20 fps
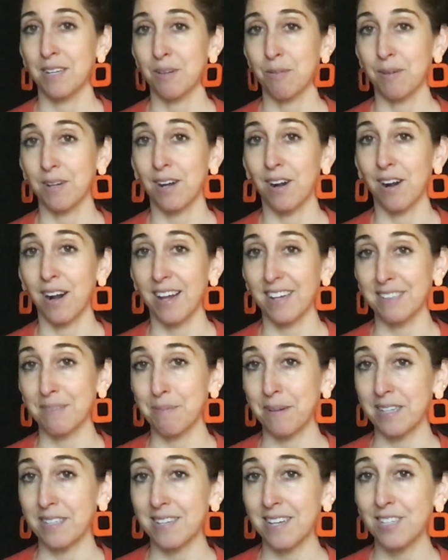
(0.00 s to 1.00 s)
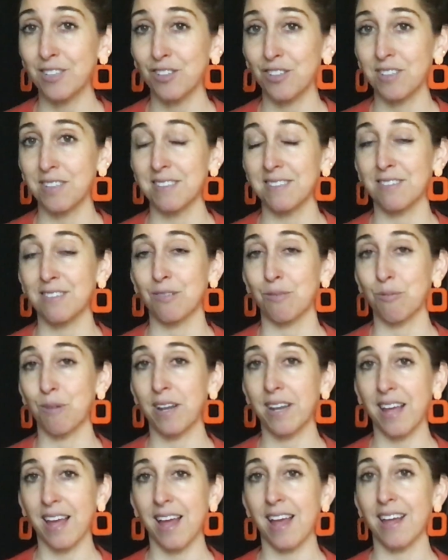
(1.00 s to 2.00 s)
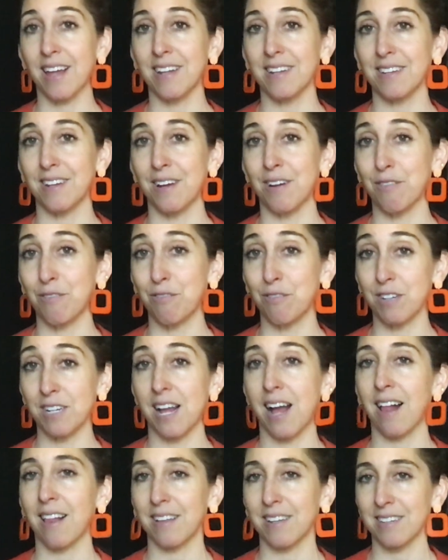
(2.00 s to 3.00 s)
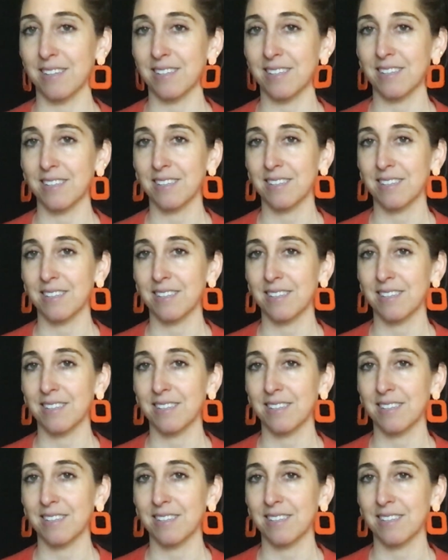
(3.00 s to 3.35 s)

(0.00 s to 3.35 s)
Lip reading: when our expectations run ahead of reality.